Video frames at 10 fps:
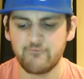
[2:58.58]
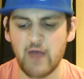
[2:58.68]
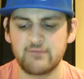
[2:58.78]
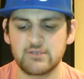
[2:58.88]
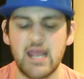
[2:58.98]

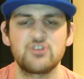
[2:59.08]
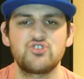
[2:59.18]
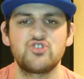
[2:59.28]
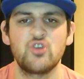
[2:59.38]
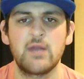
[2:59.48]
5 of 10
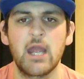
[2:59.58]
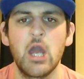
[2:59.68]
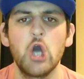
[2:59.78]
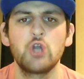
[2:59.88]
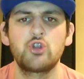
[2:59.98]
shooting,
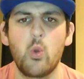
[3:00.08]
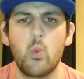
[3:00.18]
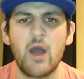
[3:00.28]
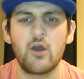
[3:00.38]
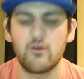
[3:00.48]

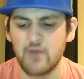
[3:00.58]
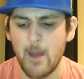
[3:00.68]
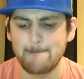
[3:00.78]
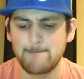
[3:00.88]
12